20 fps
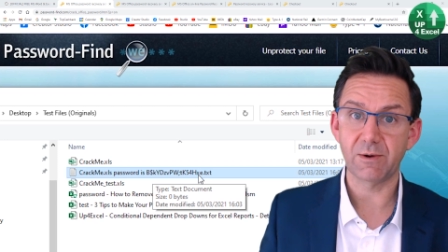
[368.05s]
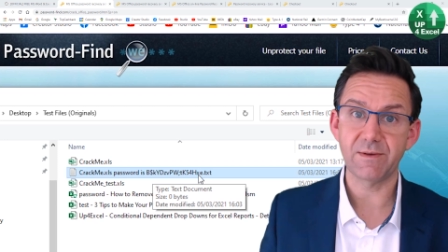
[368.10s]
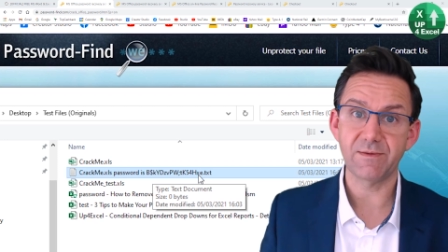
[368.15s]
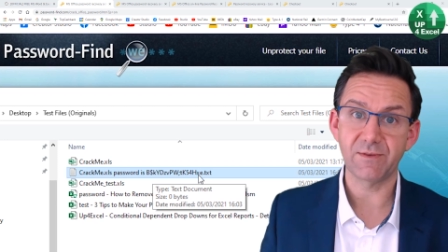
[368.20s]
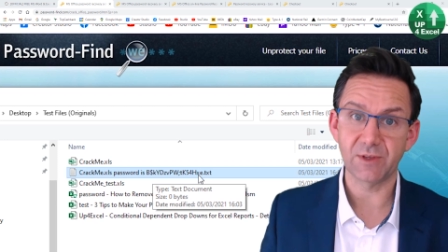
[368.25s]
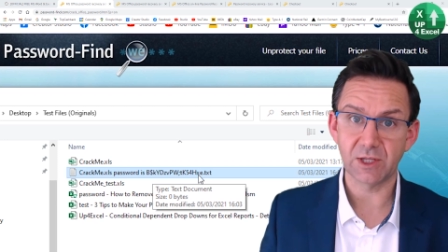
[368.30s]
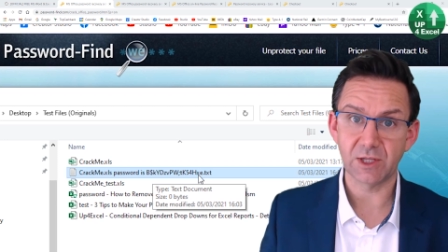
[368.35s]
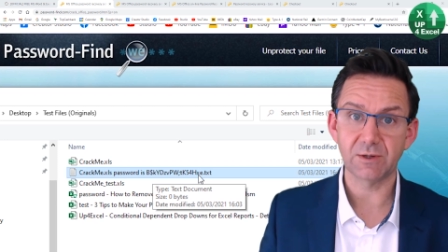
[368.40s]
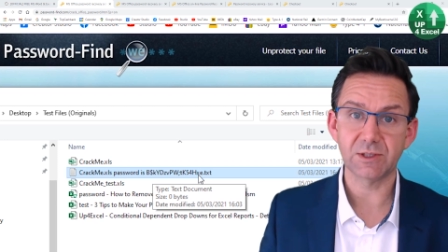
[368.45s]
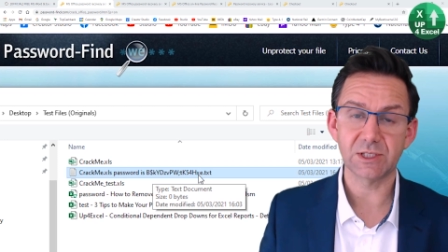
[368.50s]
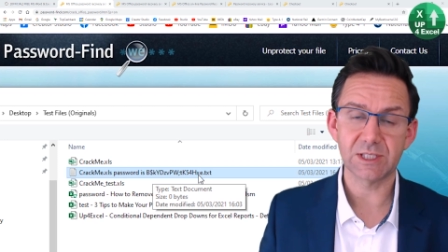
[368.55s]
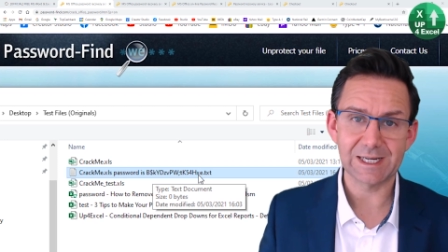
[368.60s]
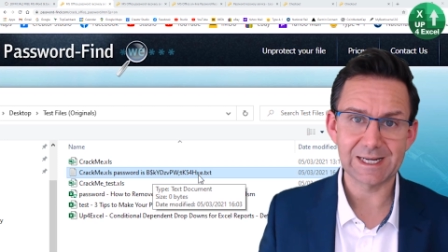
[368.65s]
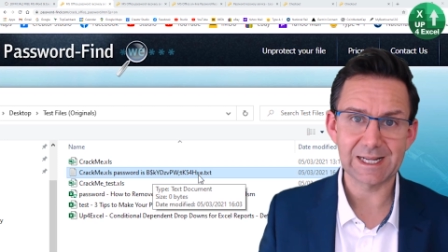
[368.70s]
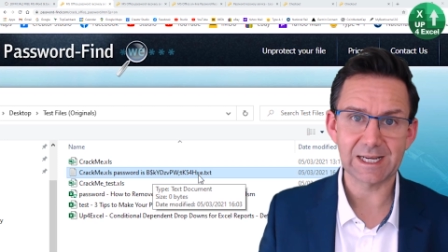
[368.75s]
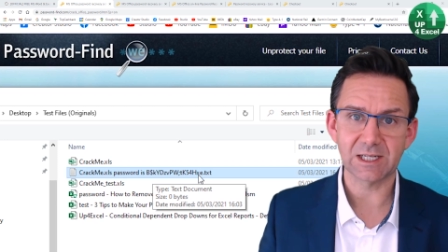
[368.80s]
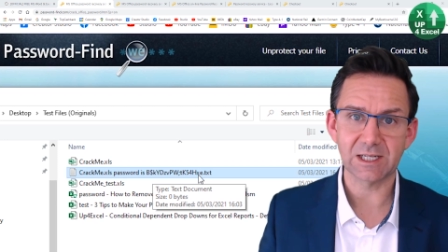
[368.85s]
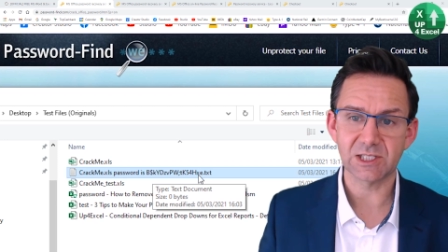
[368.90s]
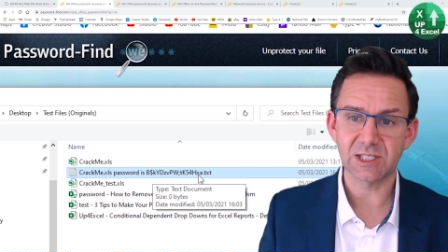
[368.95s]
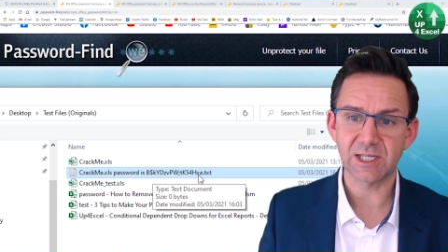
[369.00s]
even though it's a
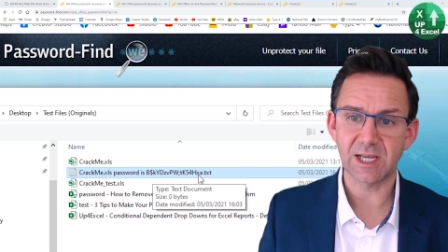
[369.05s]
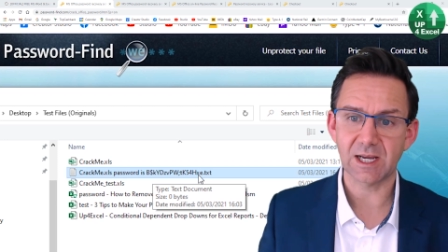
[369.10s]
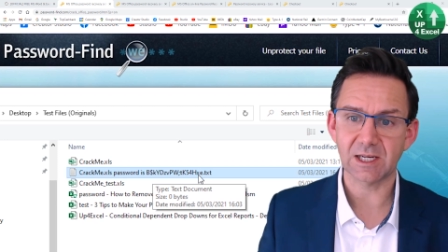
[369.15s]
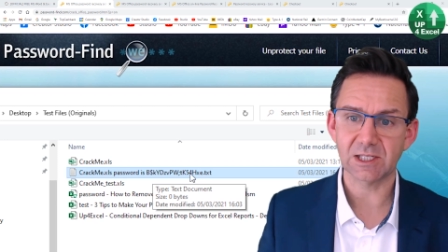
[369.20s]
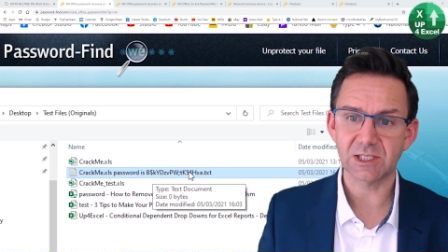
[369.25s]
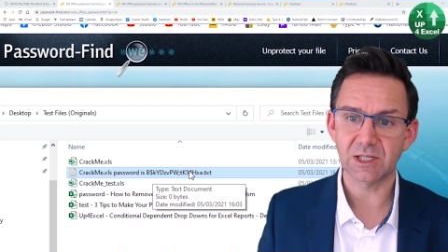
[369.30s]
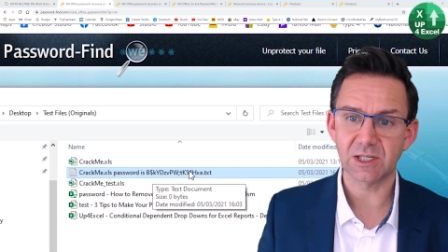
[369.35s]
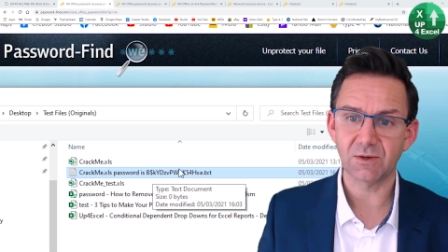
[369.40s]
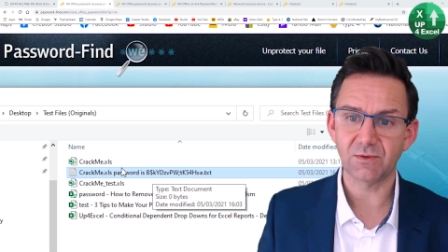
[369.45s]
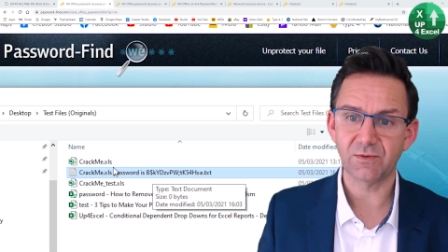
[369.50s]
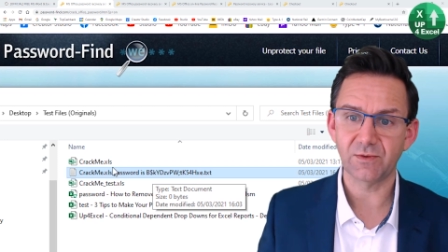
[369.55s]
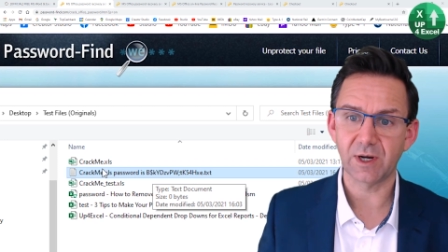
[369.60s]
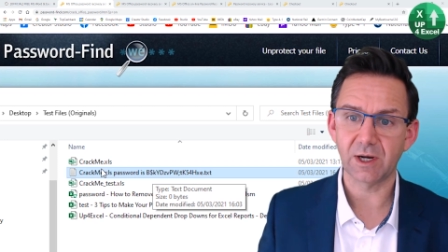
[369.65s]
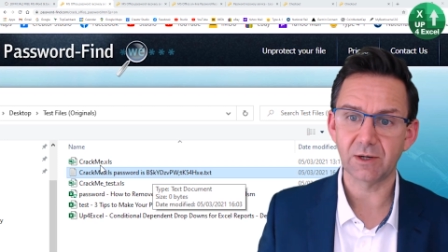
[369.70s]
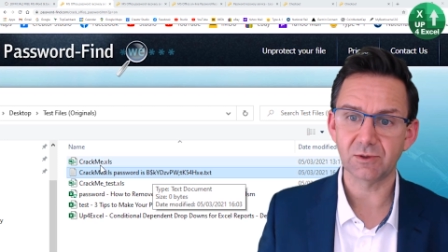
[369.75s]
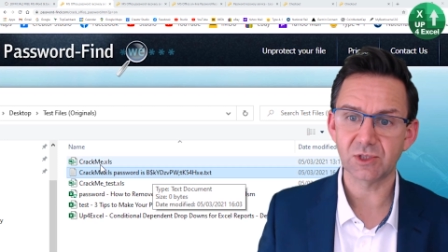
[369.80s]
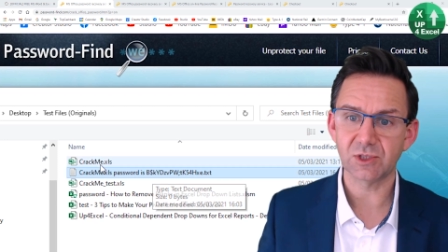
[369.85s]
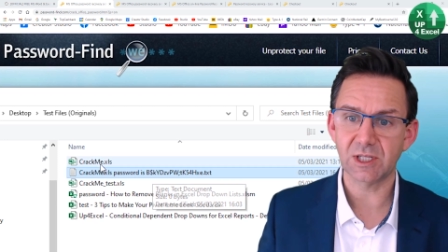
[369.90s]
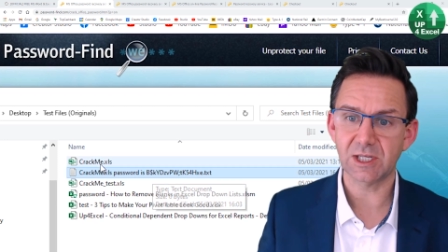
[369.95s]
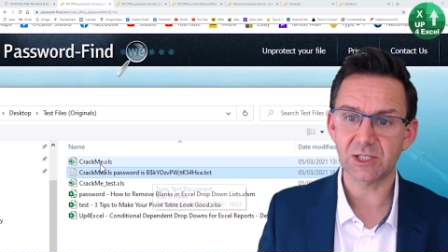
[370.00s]
legacy Excel
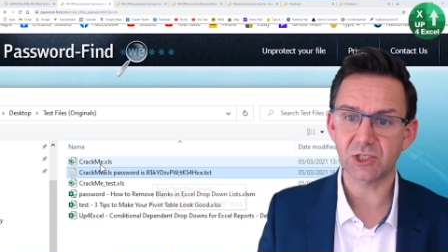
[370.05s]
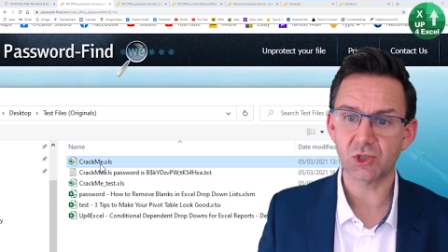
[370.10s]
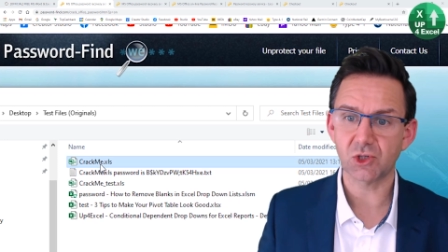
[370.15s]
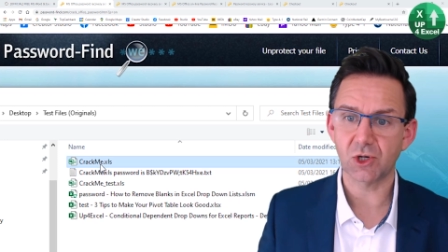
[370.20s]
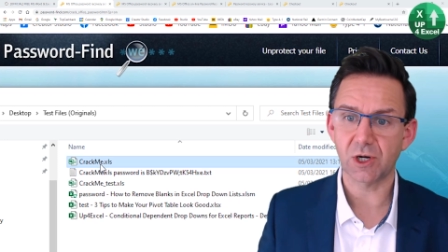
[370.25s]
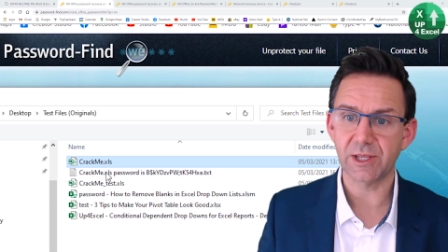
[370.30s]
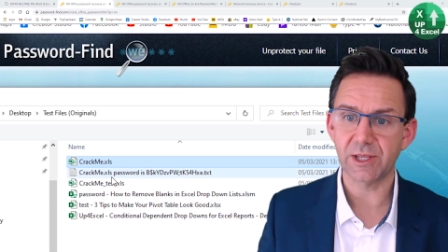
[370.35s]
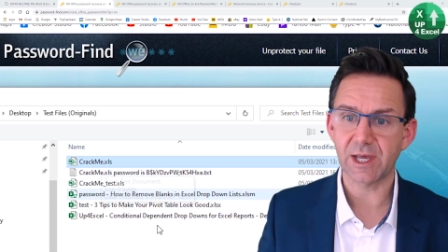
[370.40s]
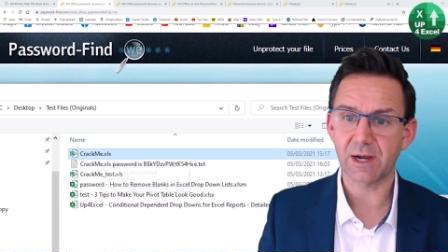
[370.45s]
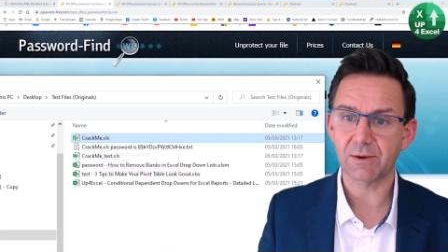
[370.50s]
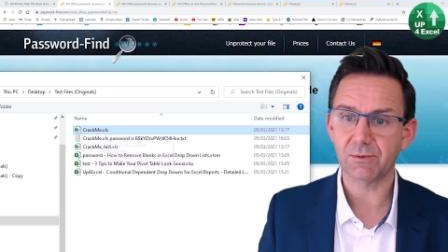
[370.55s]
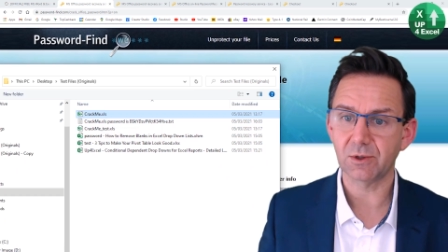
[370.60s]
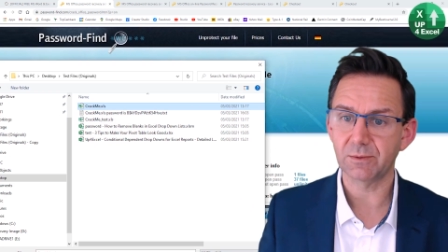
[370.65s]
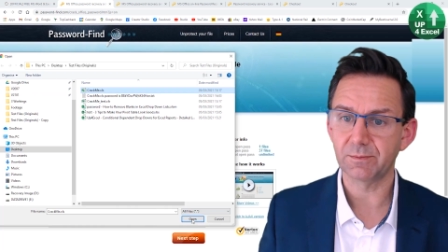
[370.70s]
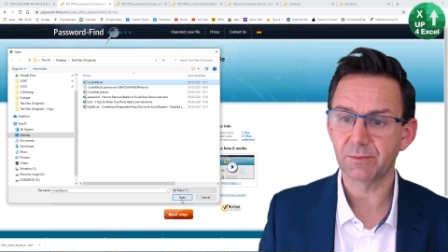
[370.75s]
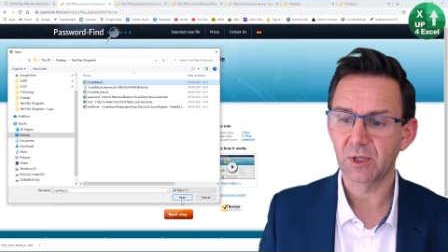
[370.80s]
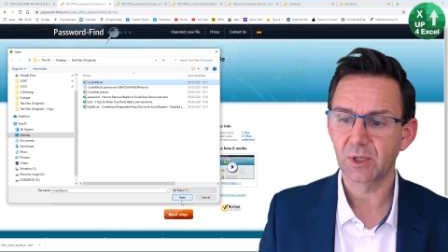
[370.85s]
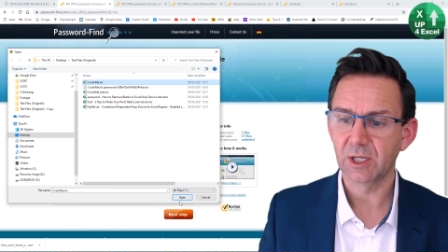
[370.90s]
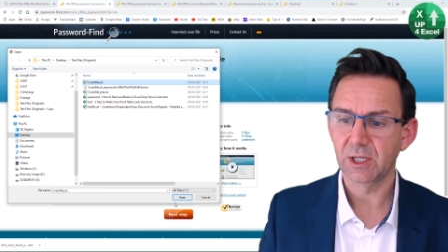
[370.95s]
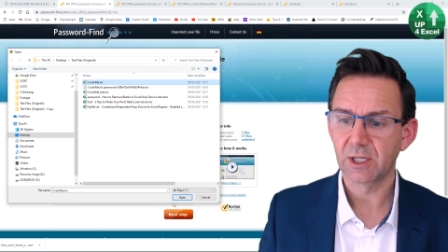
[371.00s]
file. So let's try that one.